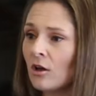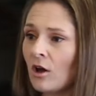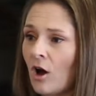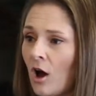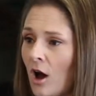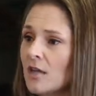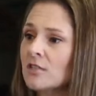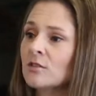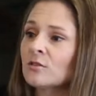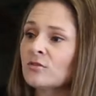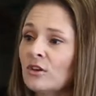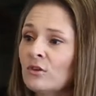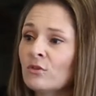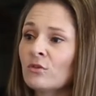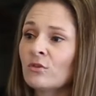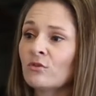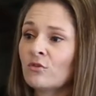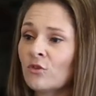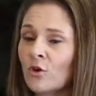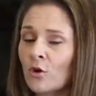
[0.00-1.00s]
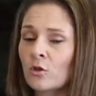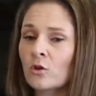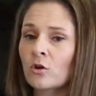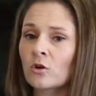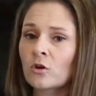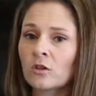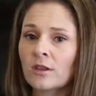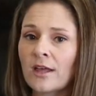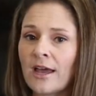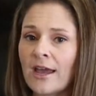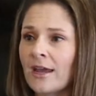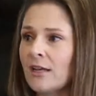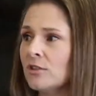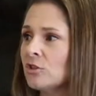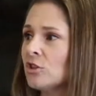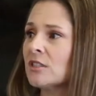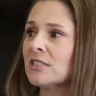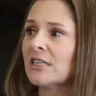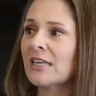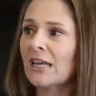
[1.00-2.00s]
caused even further delay in
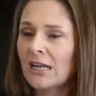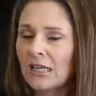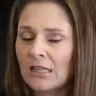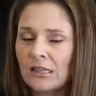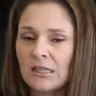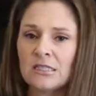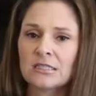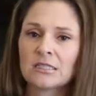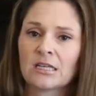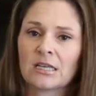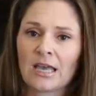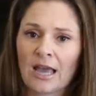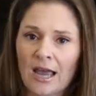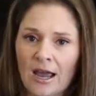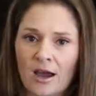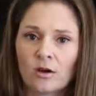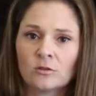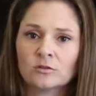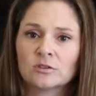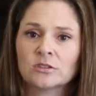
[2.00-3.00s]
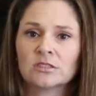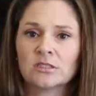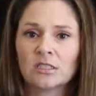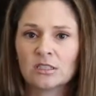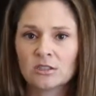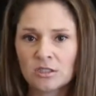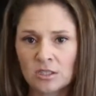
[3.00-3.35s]
just getting these accounts